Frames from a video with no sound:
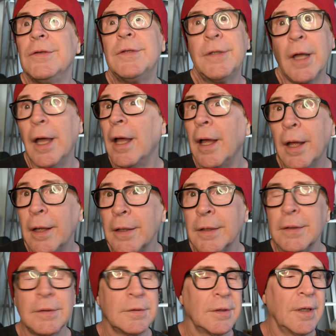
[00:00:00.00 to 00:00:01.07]
Duh,
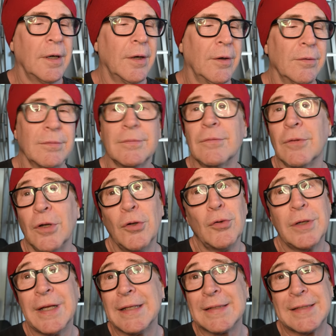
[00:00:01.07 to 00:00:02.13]
you know,
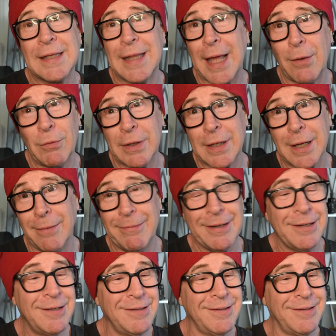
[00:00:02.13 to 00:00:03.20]
who didn't see that one coming?